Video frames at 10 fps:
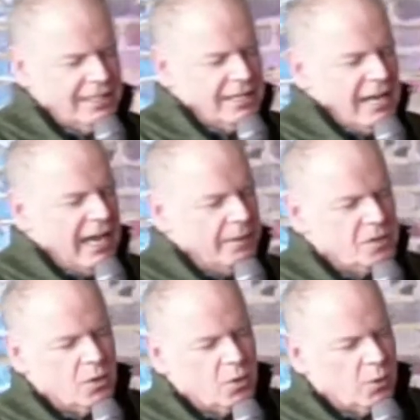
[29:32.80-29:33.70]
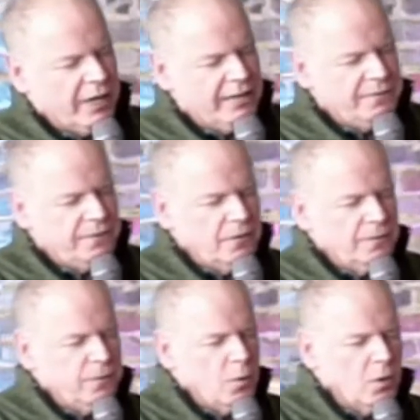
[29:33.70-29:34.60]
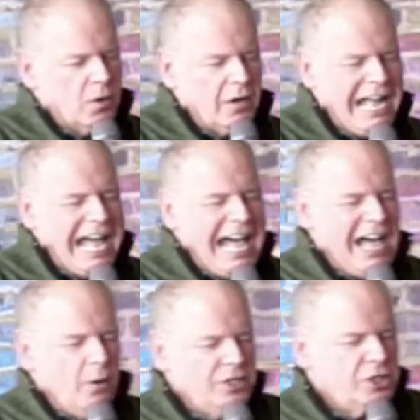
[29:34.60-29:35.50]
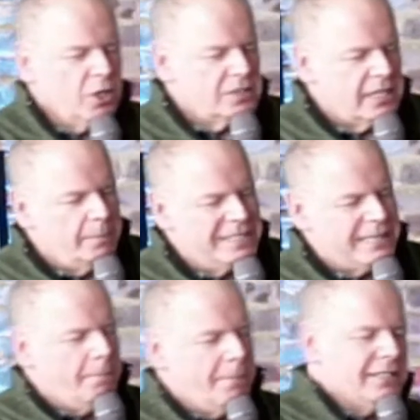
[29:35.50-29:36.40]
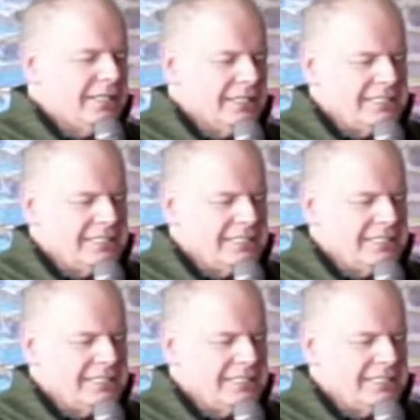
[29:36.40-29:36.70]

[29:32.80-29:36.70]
I am so grateful for how it shows up as abundance,